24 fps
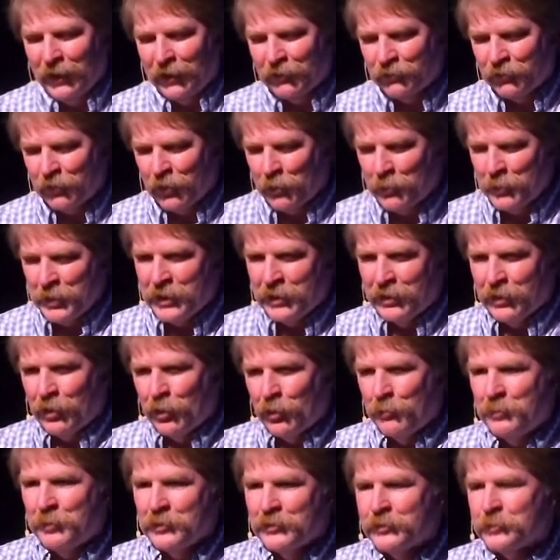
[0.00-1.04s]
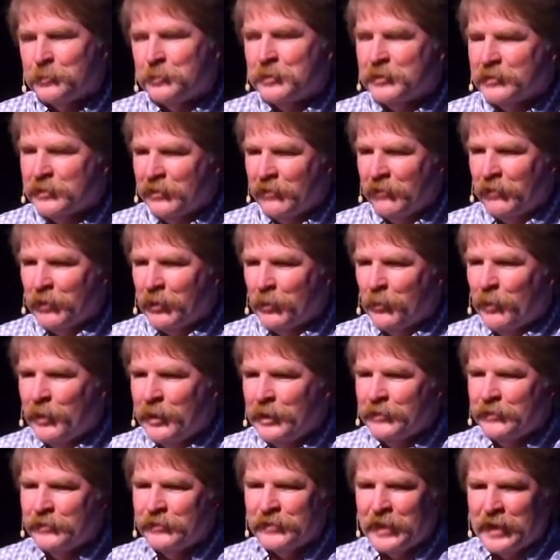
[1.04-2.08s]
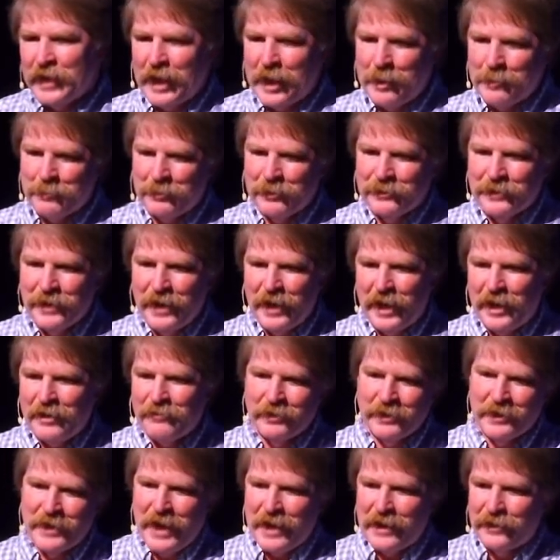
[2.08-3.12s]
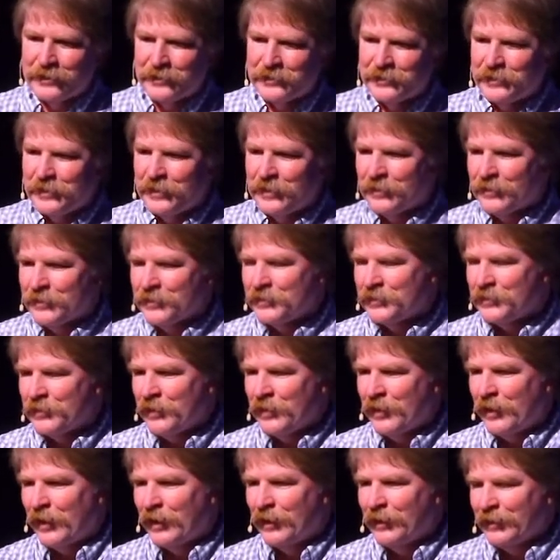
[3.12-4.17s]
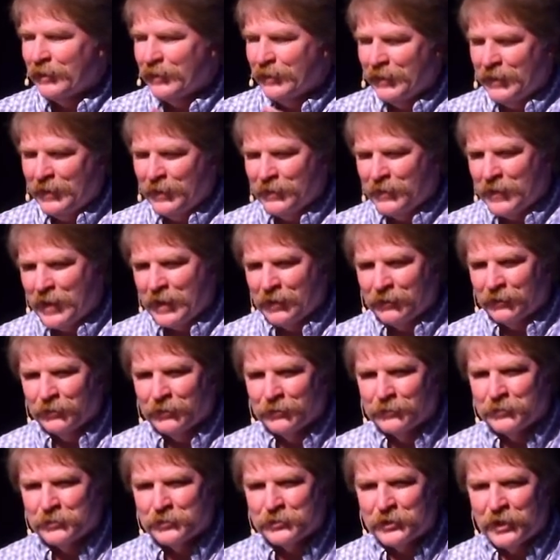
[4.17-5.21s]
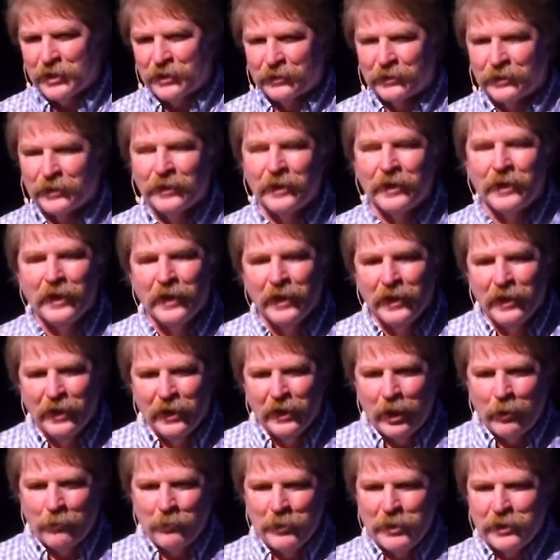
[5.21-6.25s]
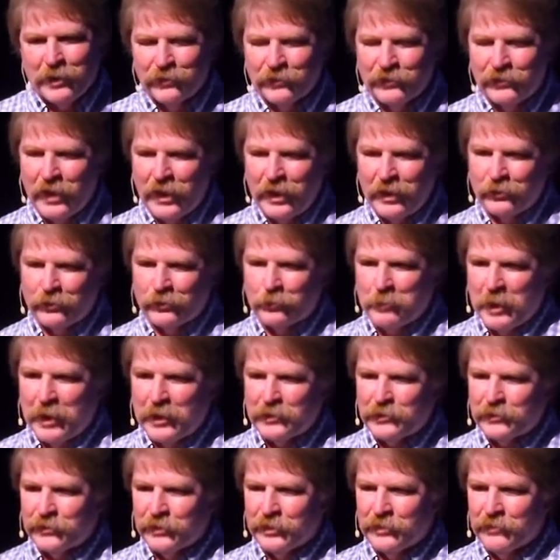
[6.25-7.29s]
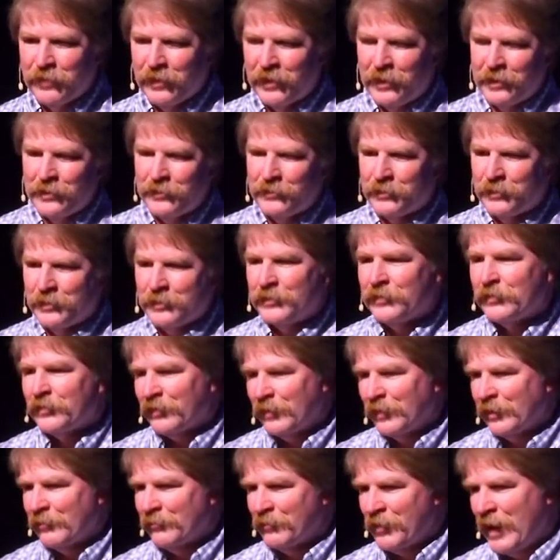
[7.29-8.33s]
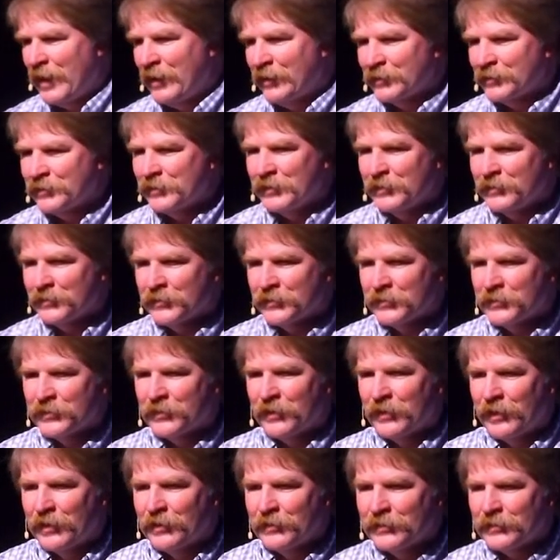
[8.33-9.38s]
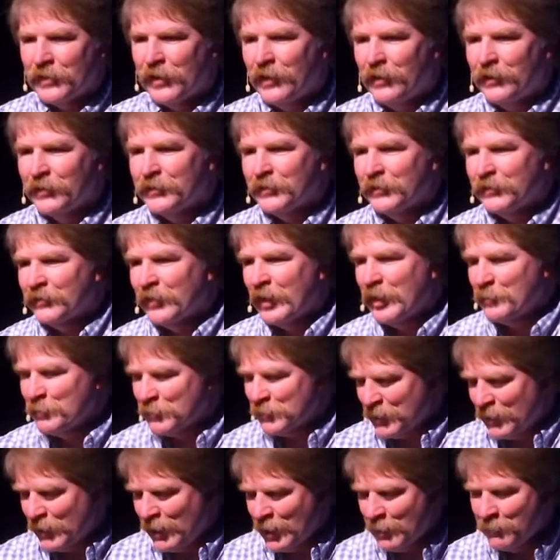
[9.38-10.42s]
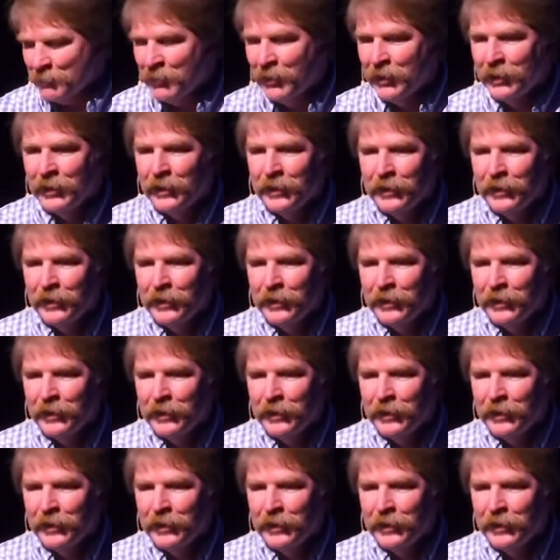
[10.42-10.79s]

and so we can open specific ones that happen to have a galaxy or a star in that little shutter, and we can take spectra of hundreds of galaxies or stars all at the same time.